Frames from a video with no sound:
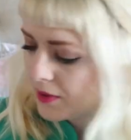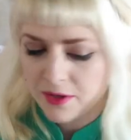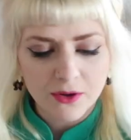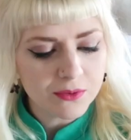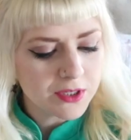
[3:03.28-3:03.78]

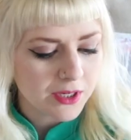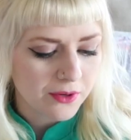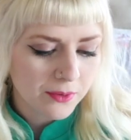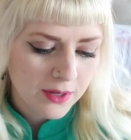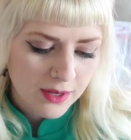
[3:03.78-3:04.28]
blue
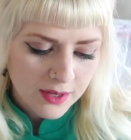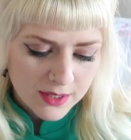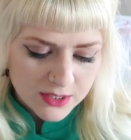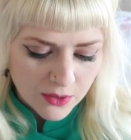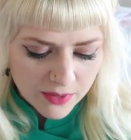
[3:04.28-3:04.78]
too.
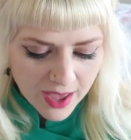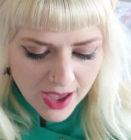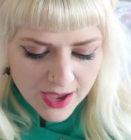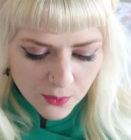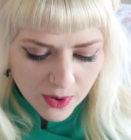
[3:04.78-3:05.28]
So
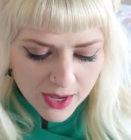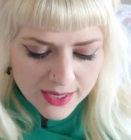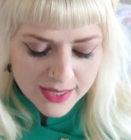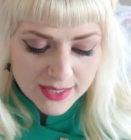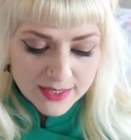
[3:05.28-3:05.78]
that
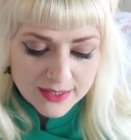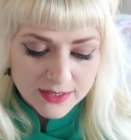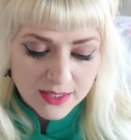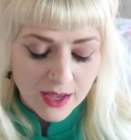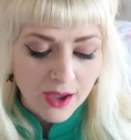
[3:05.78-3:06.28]
one is
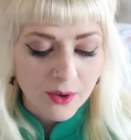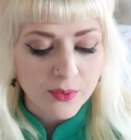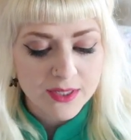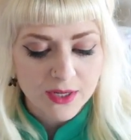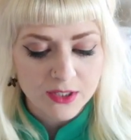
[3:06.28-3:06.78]

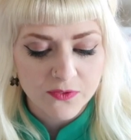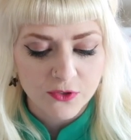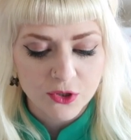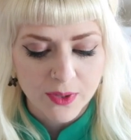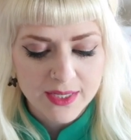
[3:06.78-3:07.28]
retails
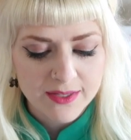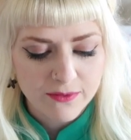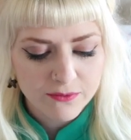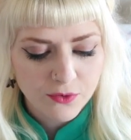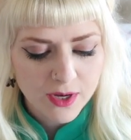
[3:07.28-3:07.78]
for
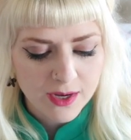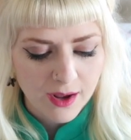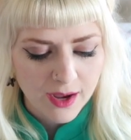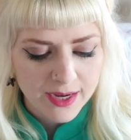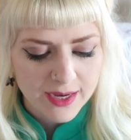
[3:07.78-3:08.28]

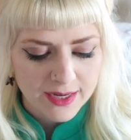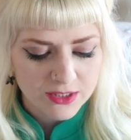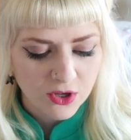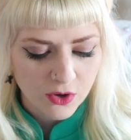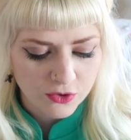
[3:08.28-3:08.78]
$27.49, and
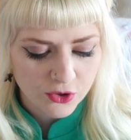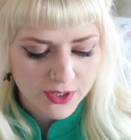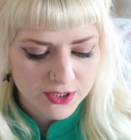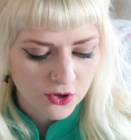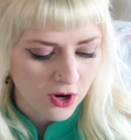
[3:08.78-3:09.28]
it's called
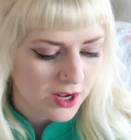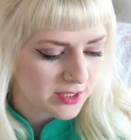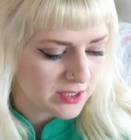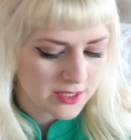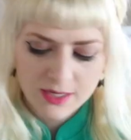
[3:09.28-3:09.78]

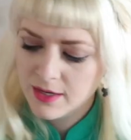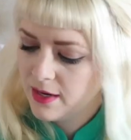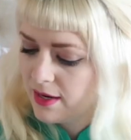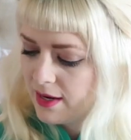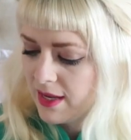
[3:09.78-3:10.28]
Crisscrossed
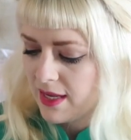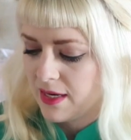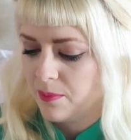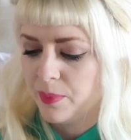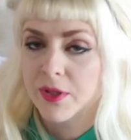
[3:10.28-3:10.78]

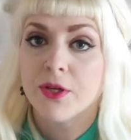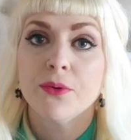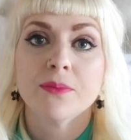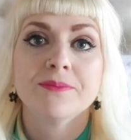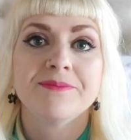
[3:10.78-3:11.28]
in
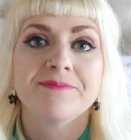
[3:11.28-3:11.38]
blue.